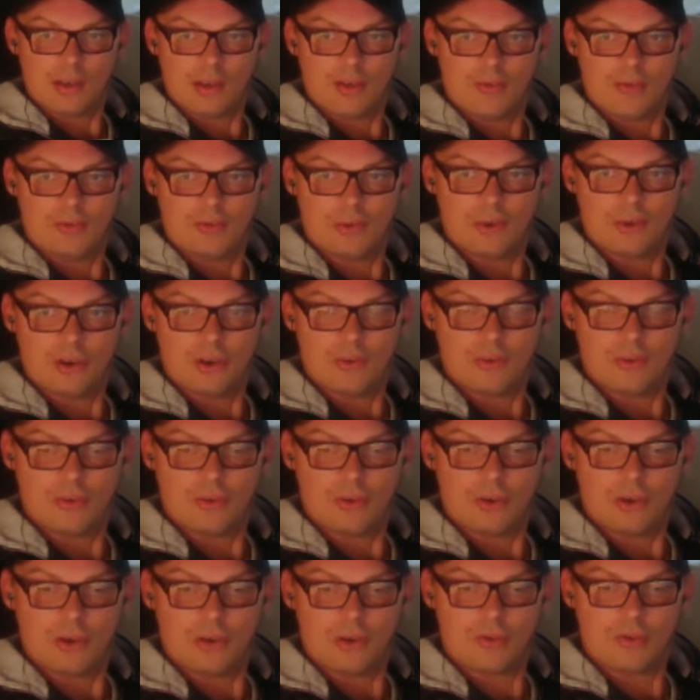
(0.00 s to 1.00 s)
for
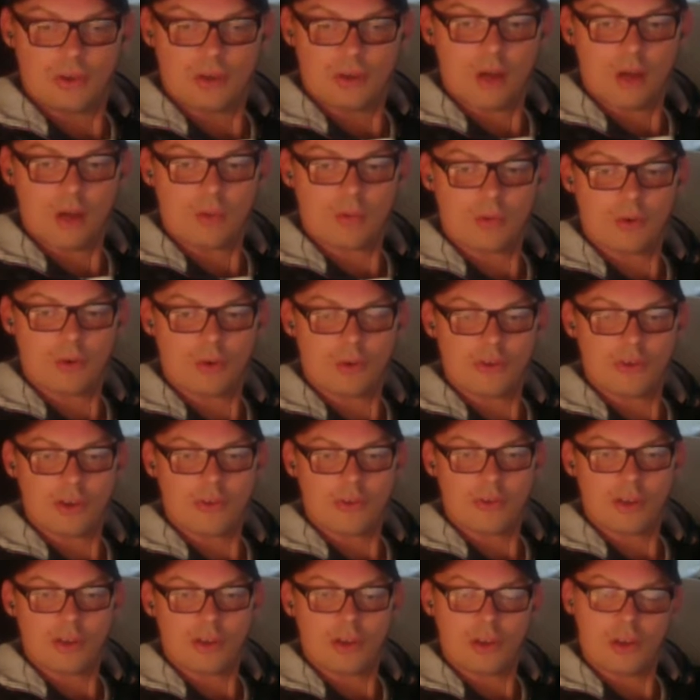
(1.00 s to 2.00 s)
our
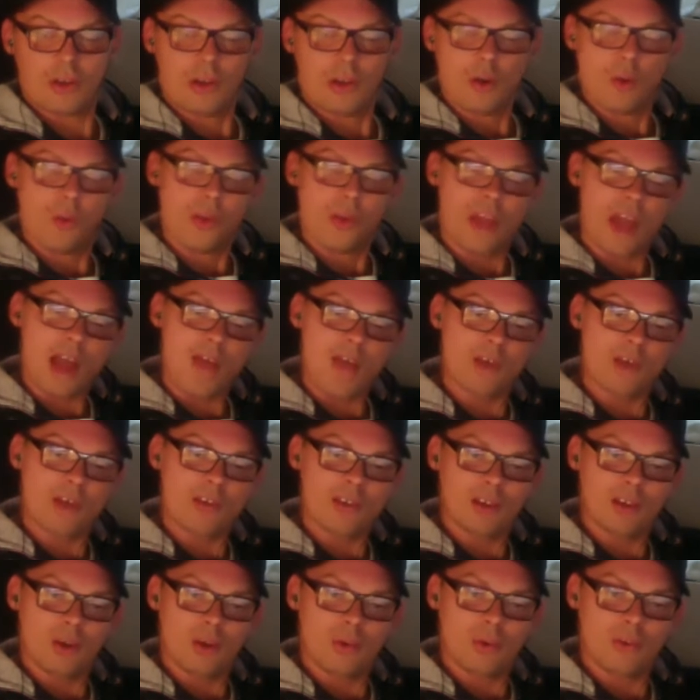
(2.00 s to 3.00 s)
projects, and we have
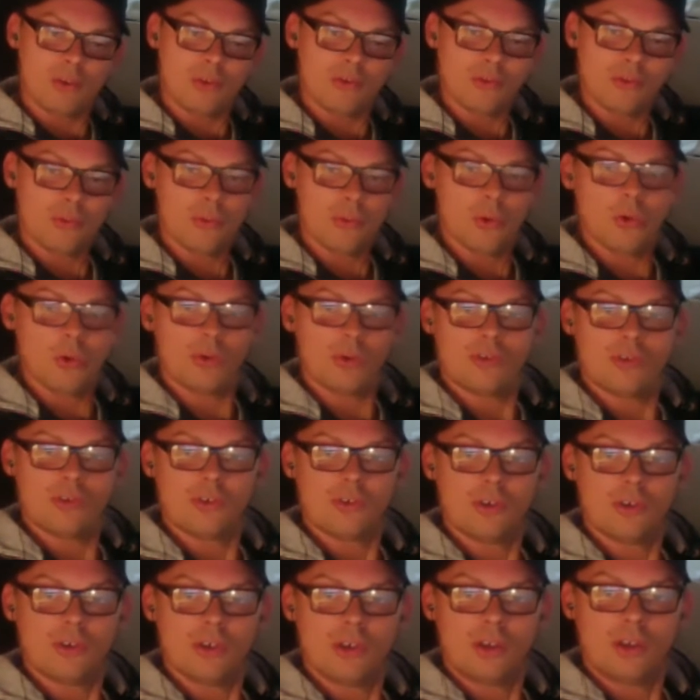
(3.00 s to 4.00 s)
that in local support,
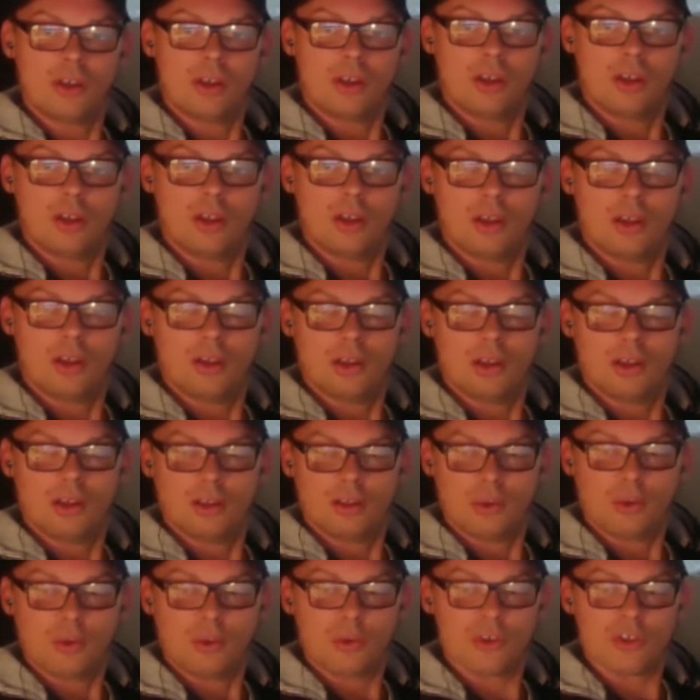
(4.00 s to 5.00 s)

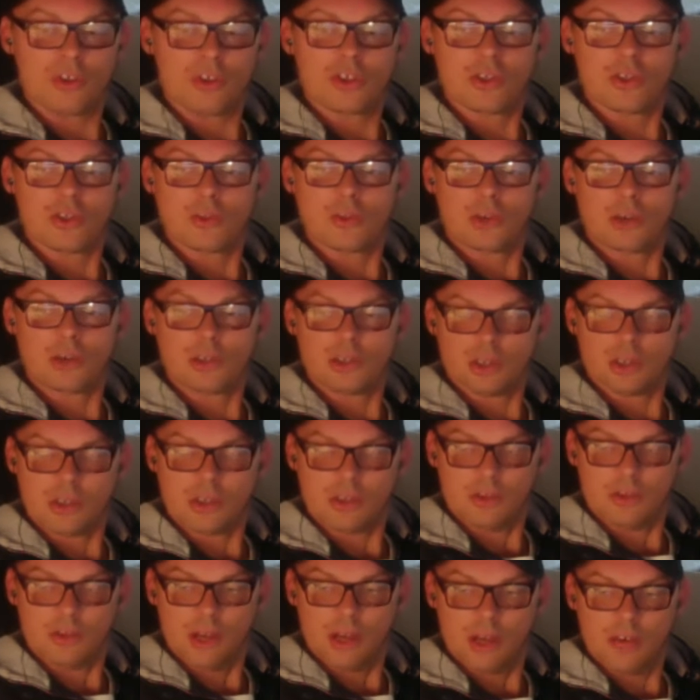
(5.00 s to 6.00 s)
the original project
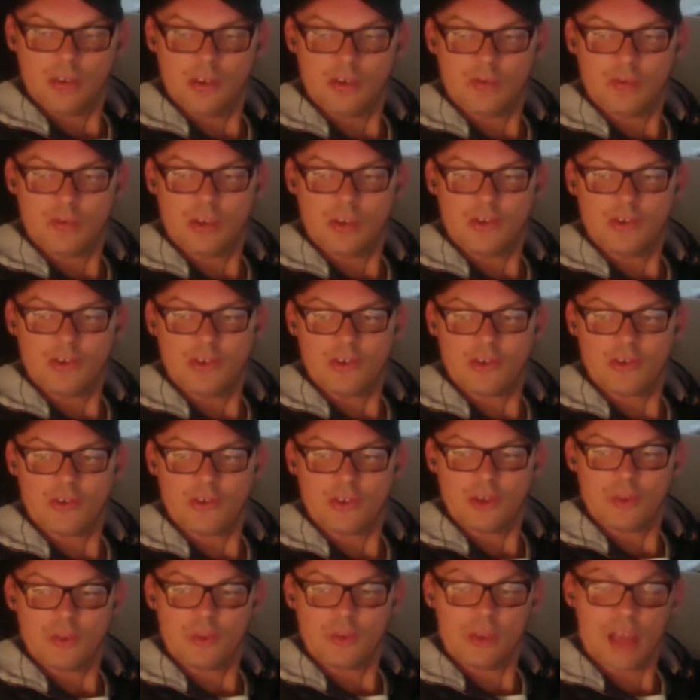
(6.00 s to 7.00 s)
of Agile Ventures,
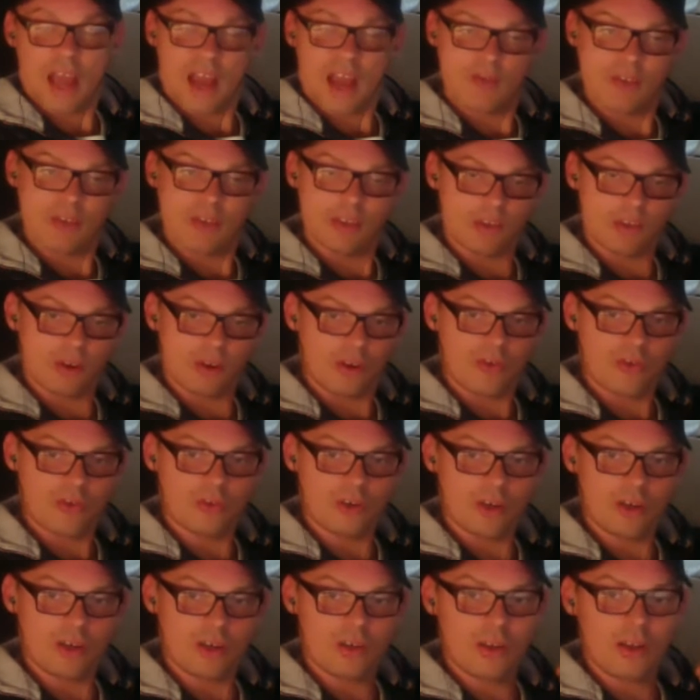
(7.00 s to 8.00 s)
and we have that in
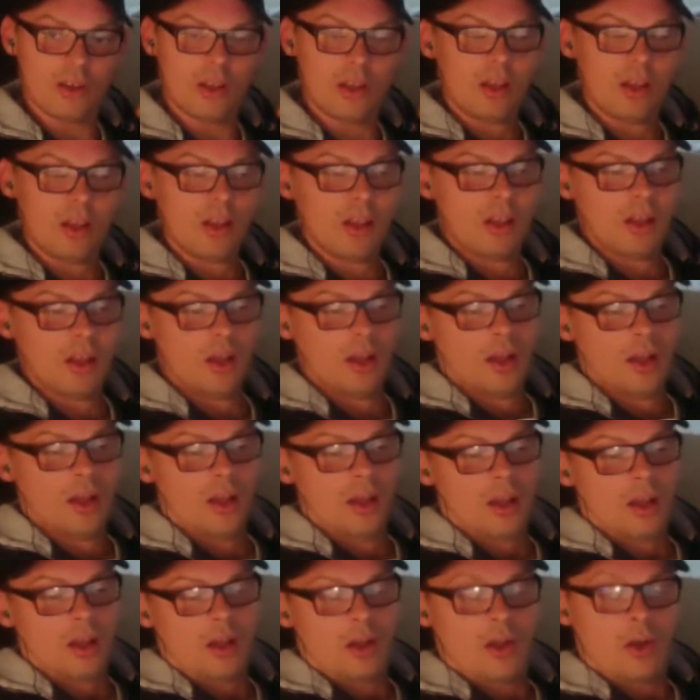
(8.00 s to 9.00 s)
Osra.
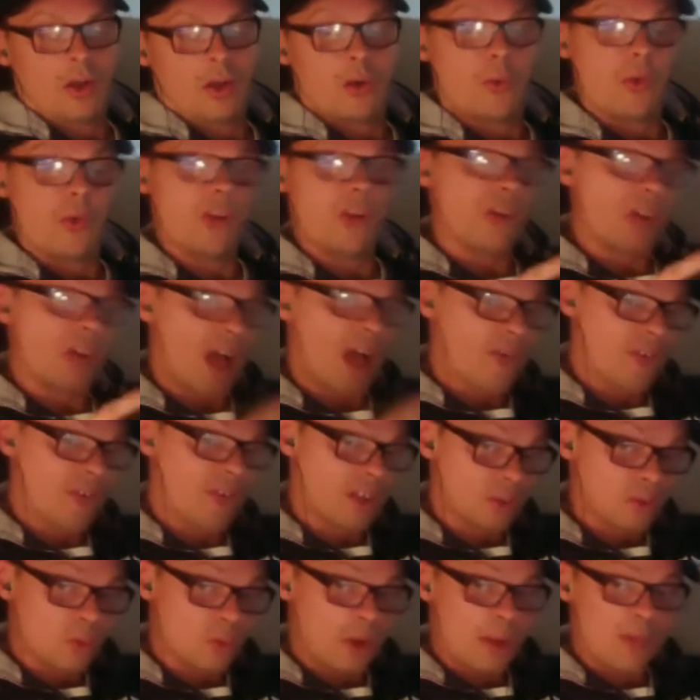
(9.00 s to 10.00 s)
We don't have that
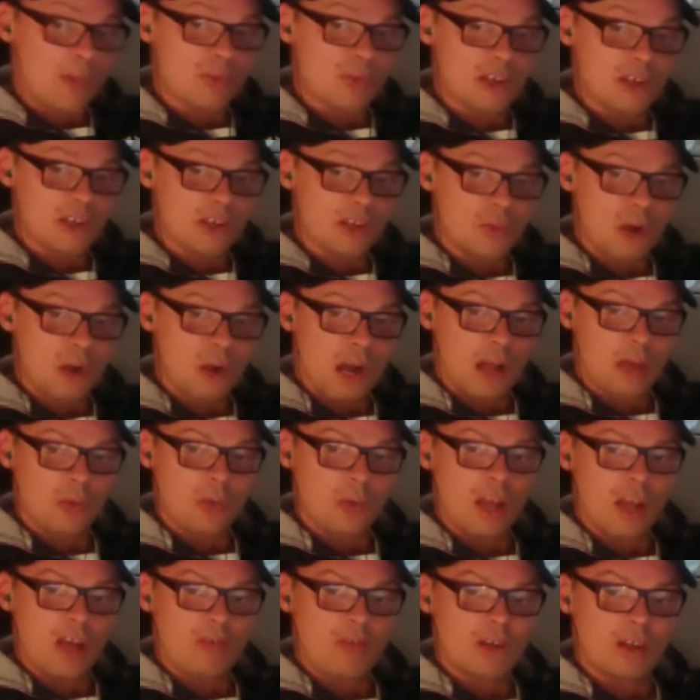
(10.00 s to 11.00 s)
in Website 1.
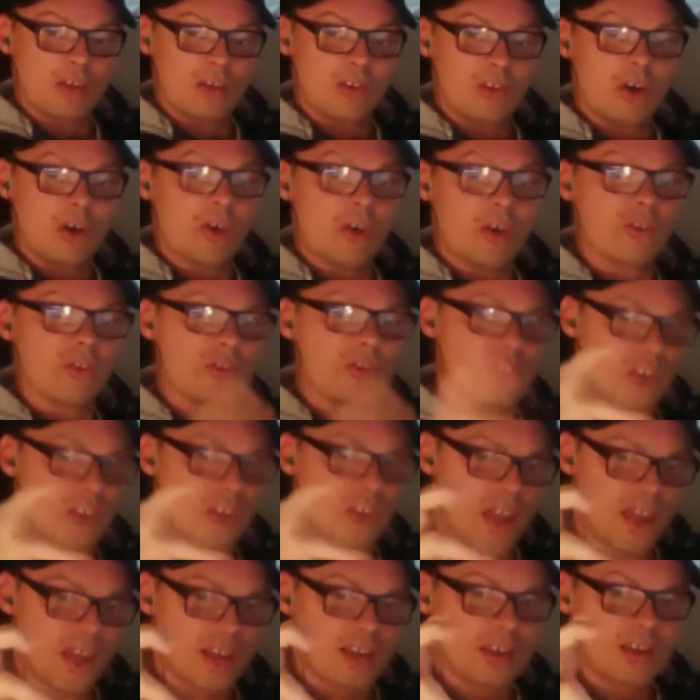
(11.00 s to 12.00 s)
We have a
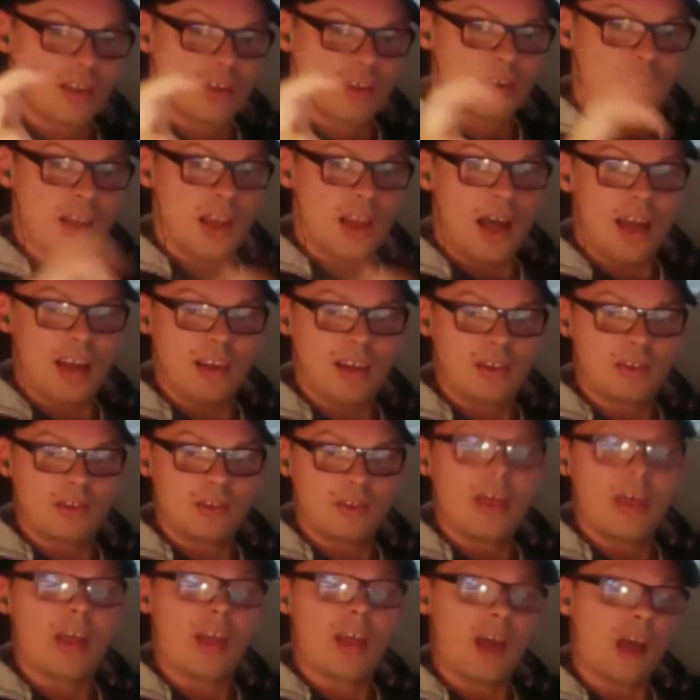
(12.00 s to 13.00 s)
non-technical
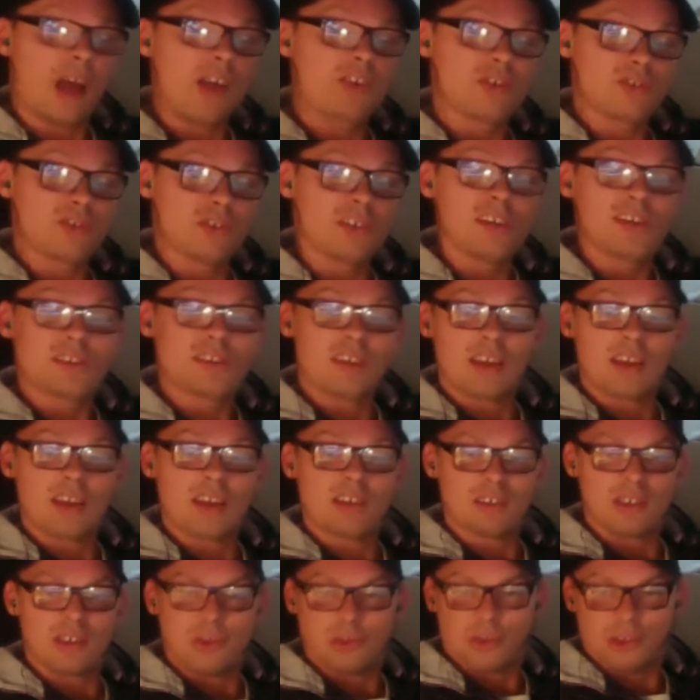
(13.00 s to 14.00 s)
client that actually is
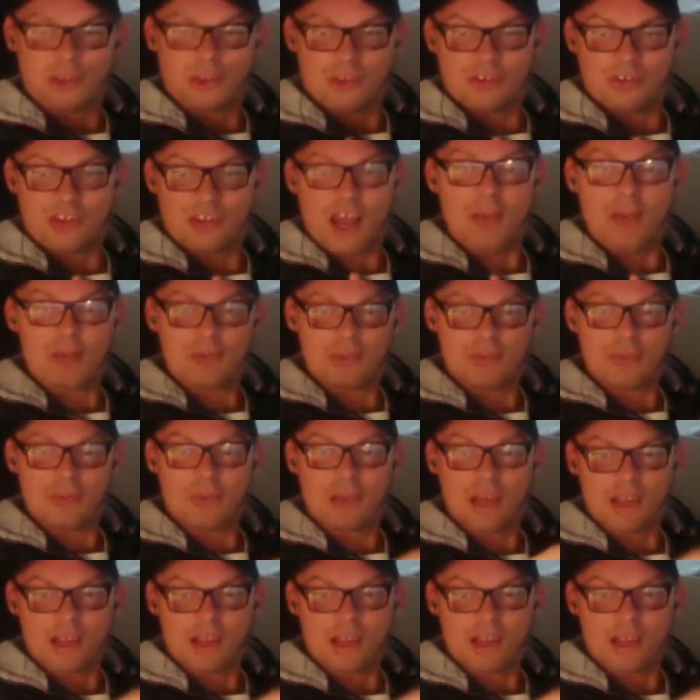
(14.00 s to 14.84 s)
technical, because Sam